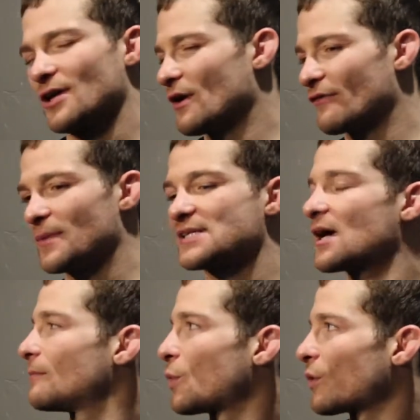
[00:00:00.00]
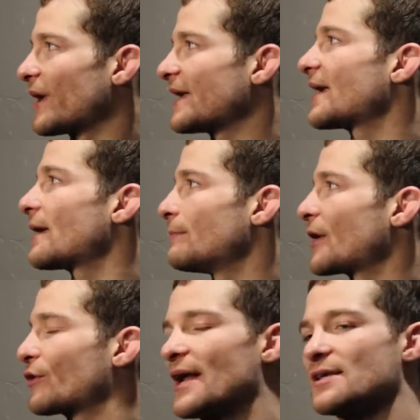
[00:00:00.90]
Everybody's cutting more weight and getting
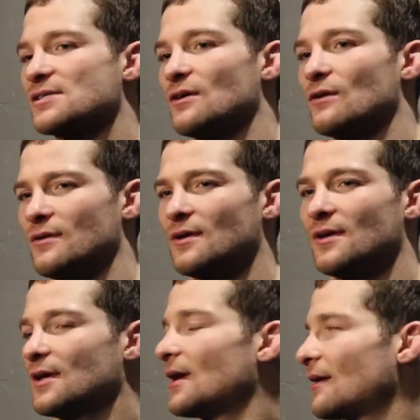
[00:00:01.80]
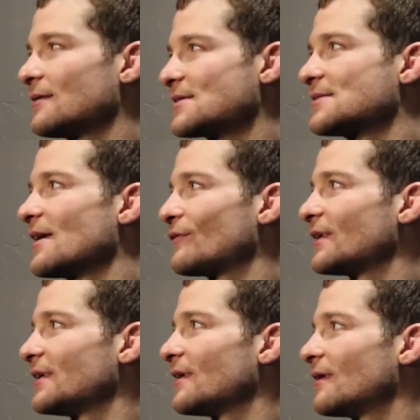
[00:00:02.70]
better at it, so this is
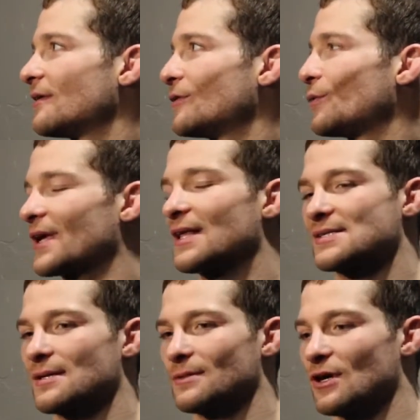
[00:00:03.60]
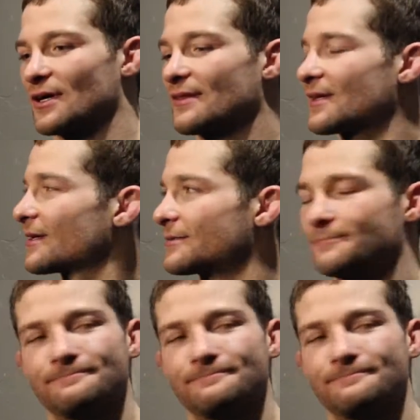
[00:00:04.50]
definitely the weight class I belong in, I think.